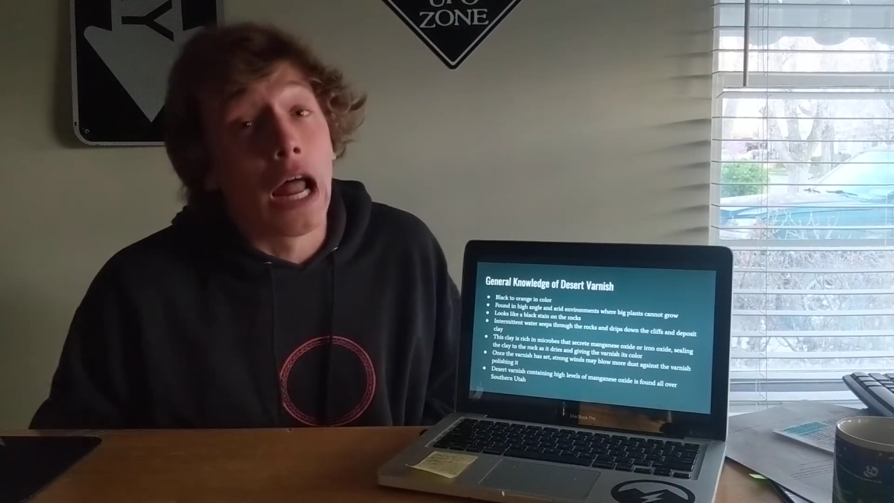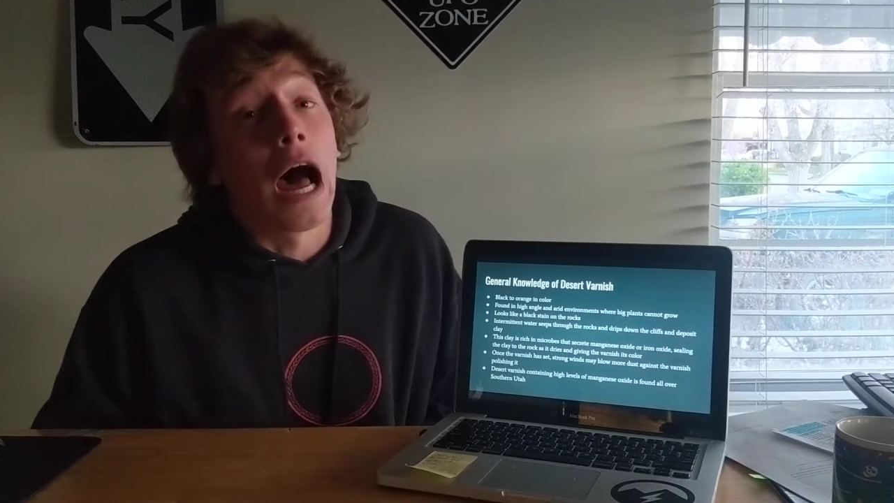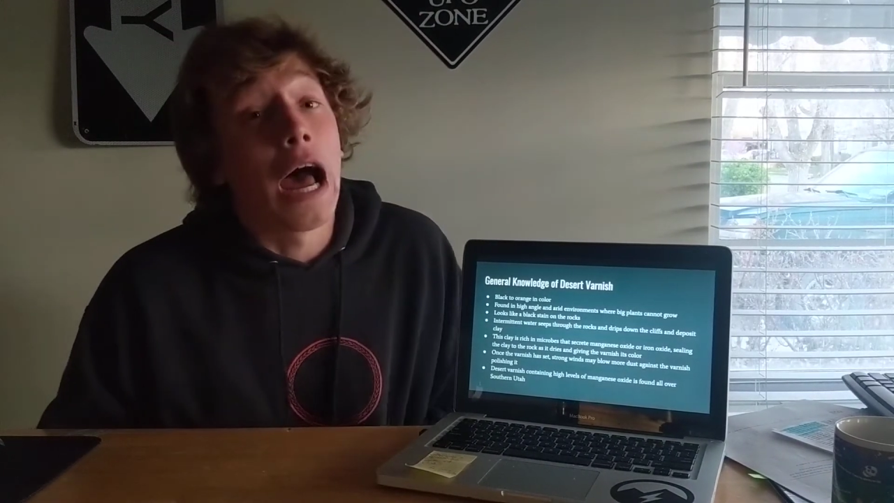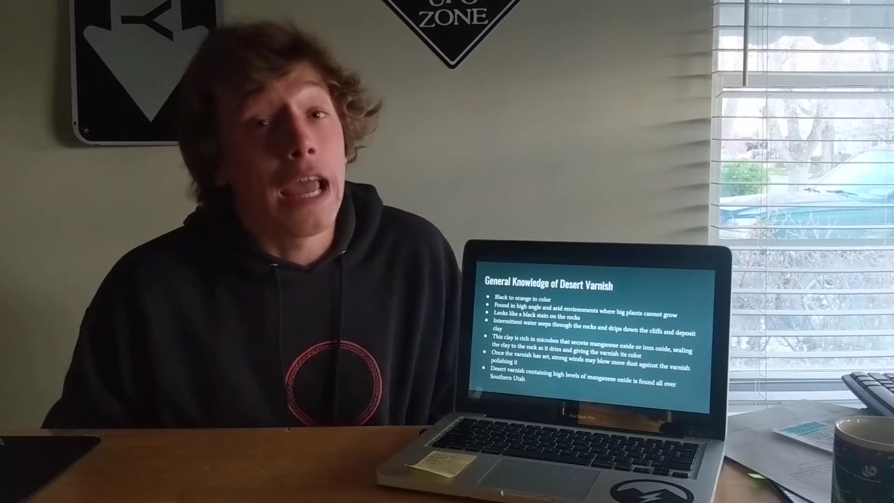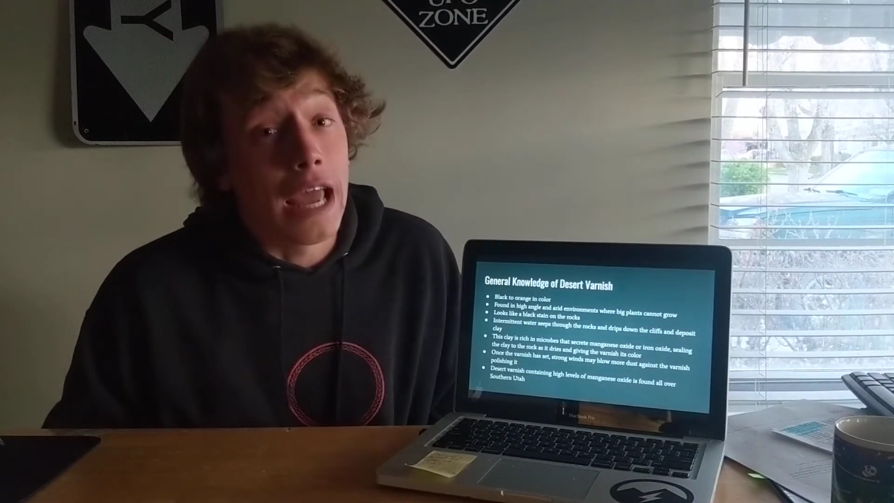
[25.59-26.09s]

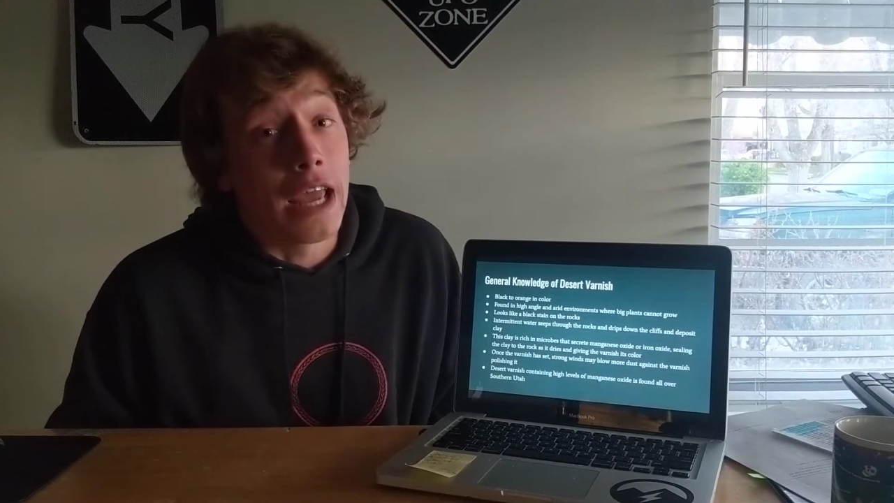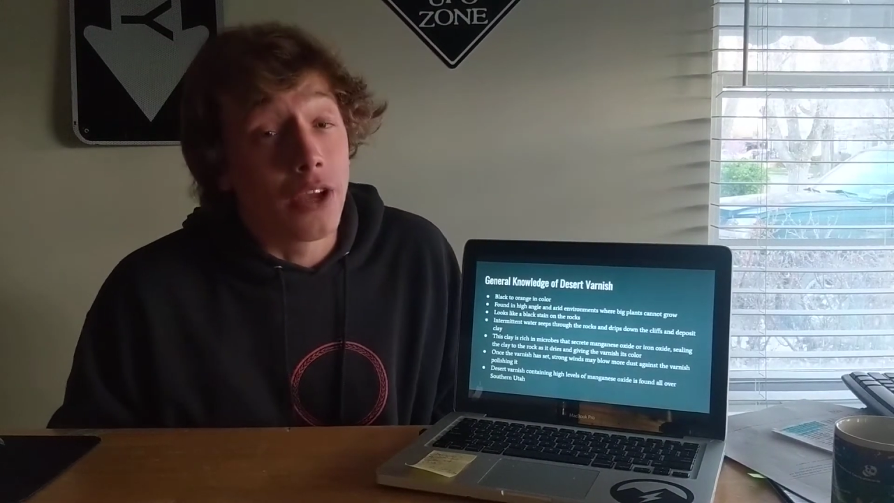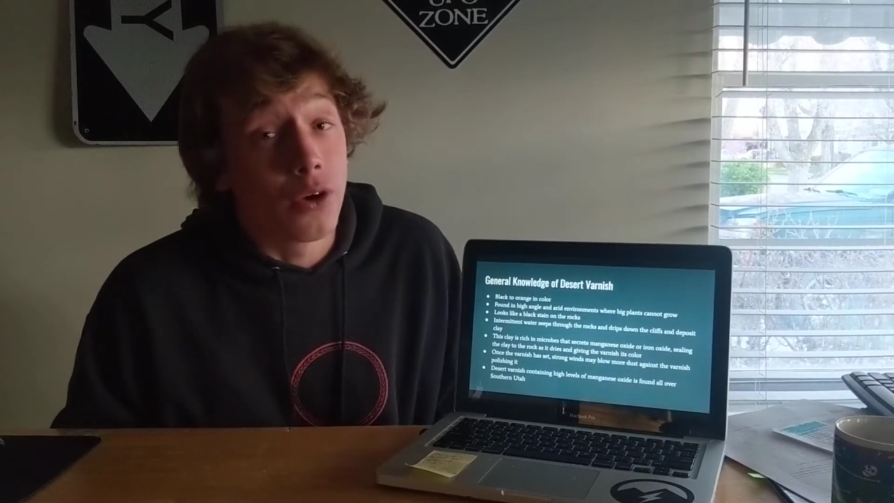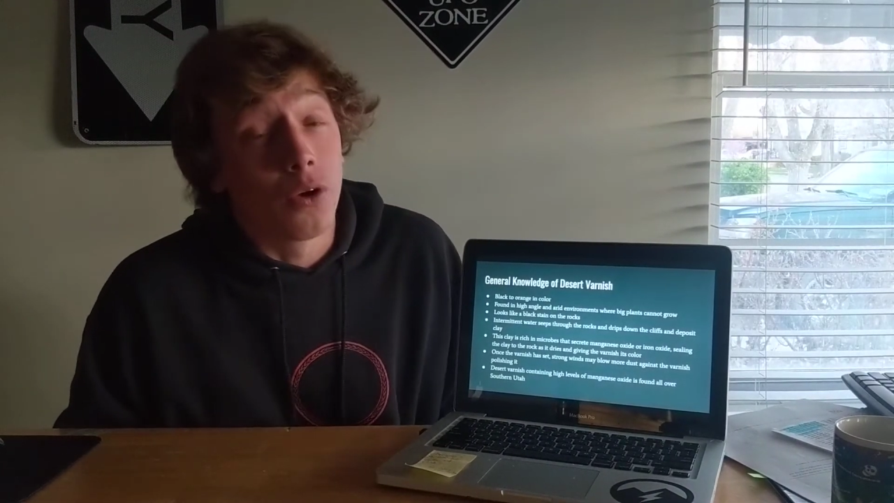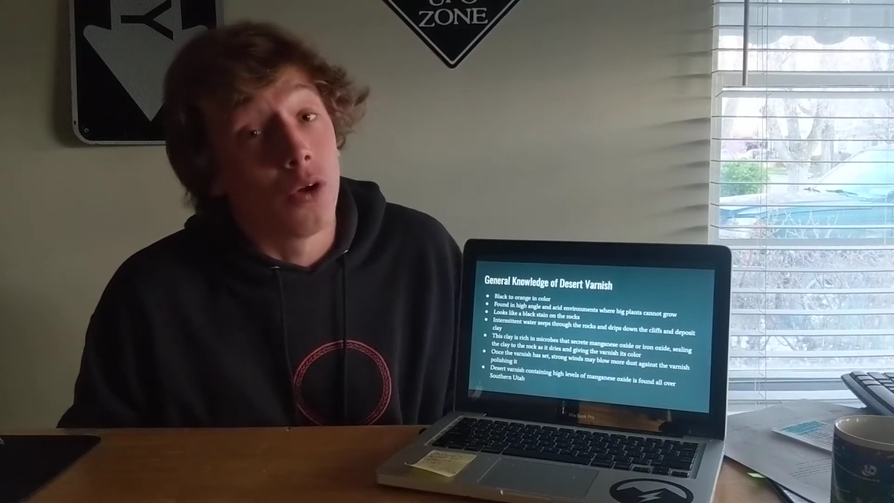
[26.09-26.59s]
high
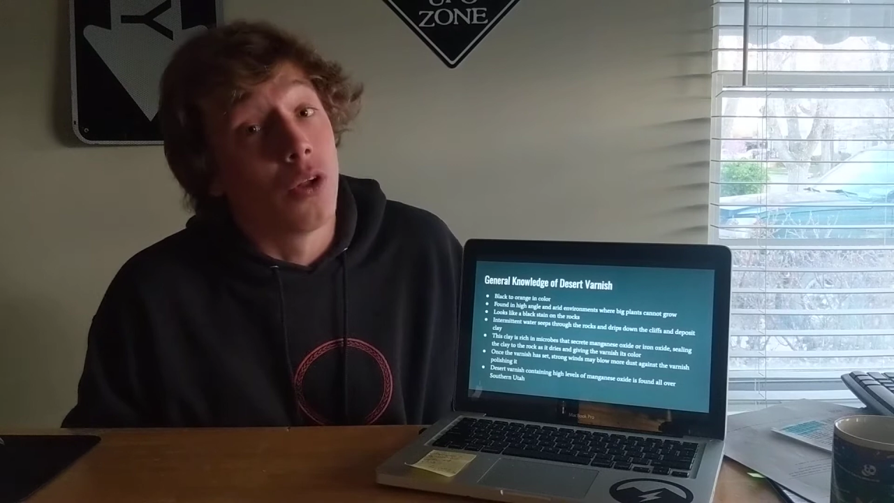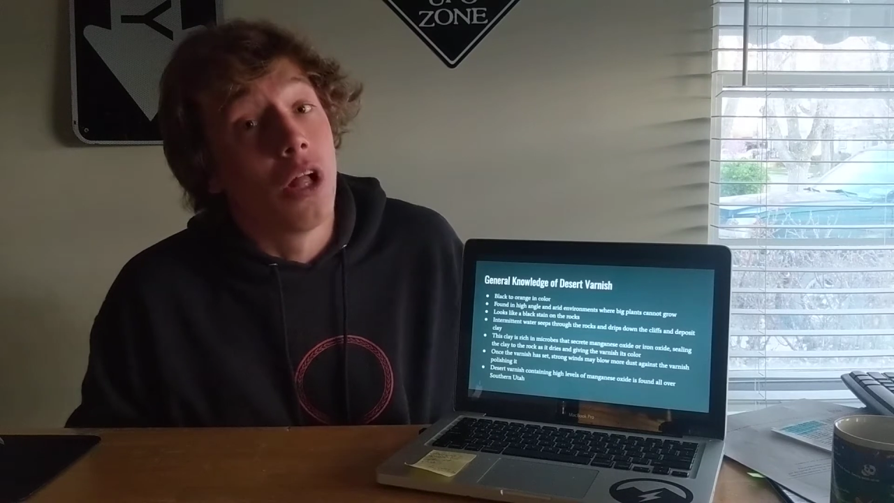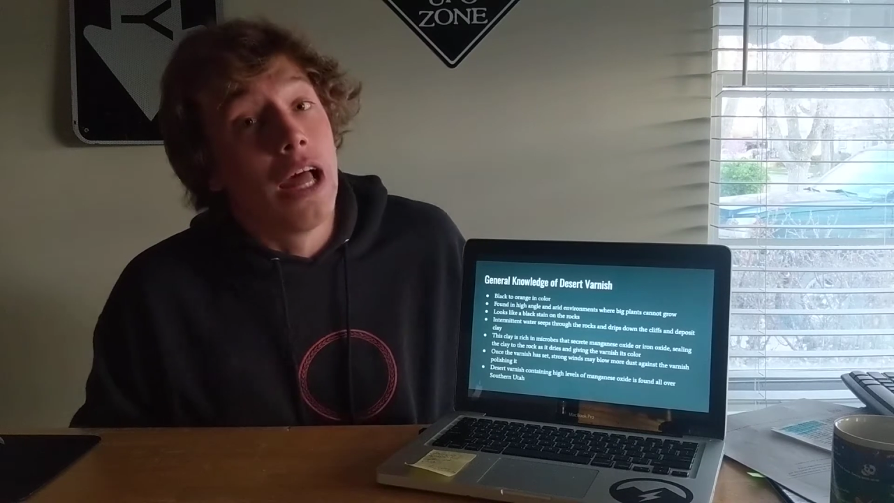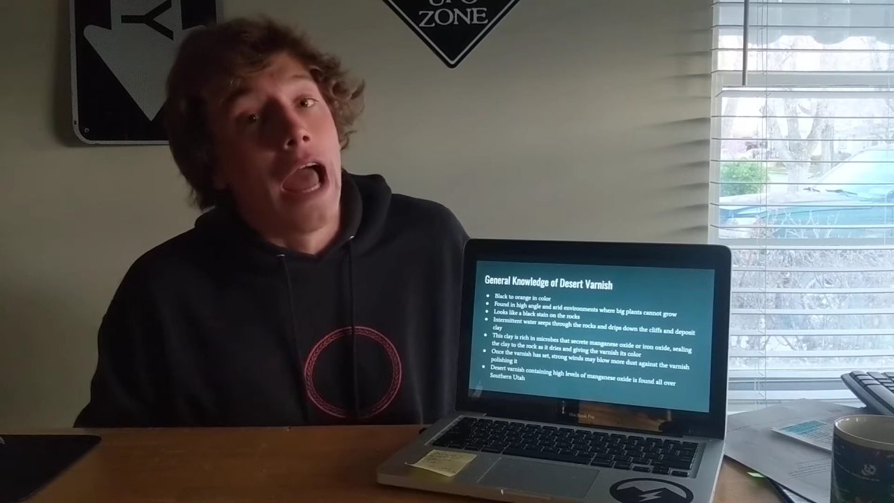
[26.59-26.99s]
angle,